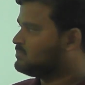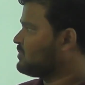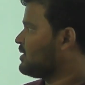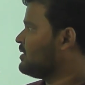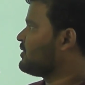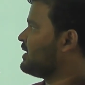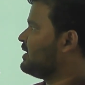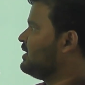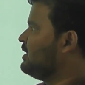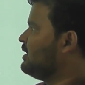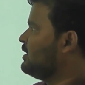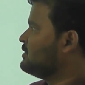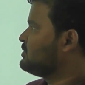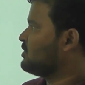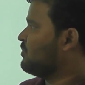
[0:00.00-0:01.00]
Okay,
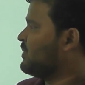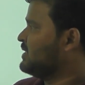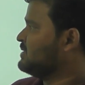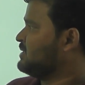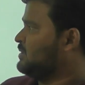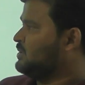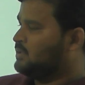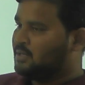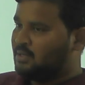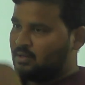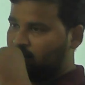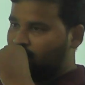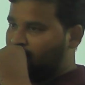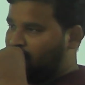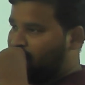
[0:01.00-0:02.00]
so Brazil,
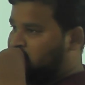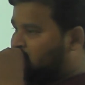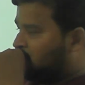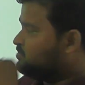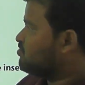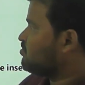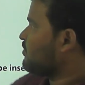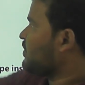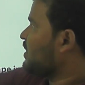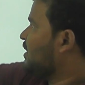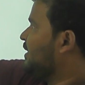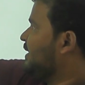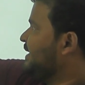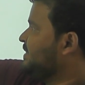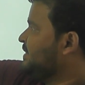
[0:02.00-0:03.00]

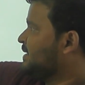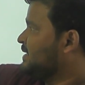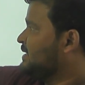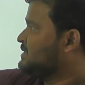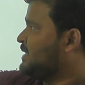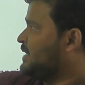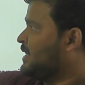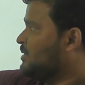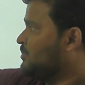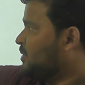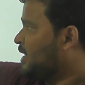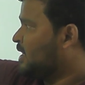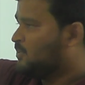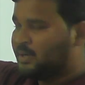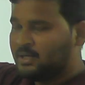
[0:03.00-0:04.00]
Indra is an
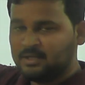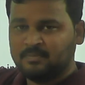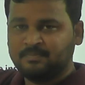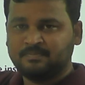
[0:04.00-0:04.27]
animal.